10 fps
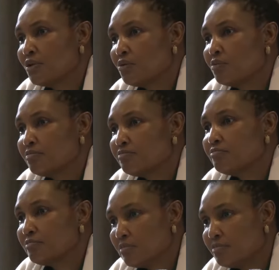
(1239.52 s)
you know,
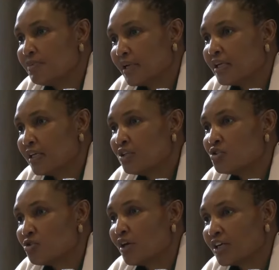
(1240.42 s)
bring
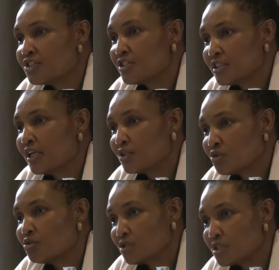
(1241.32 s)
into action that
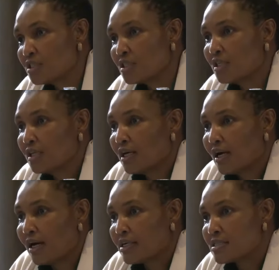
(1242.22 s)
could
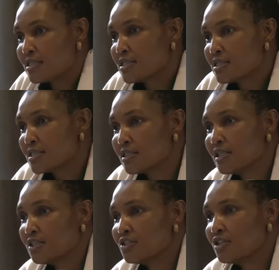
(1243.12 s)
assist in
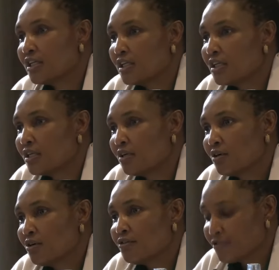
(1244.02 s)
the
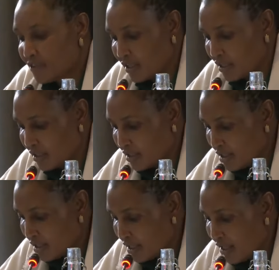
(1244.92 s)
training of
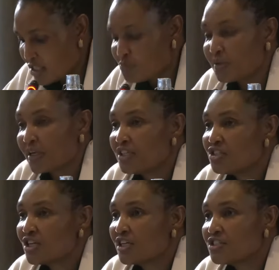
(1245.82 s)

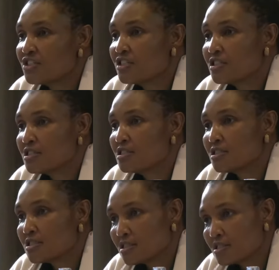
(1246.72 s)
aspirant
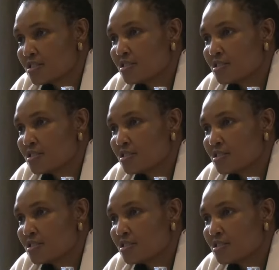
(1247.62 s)
judges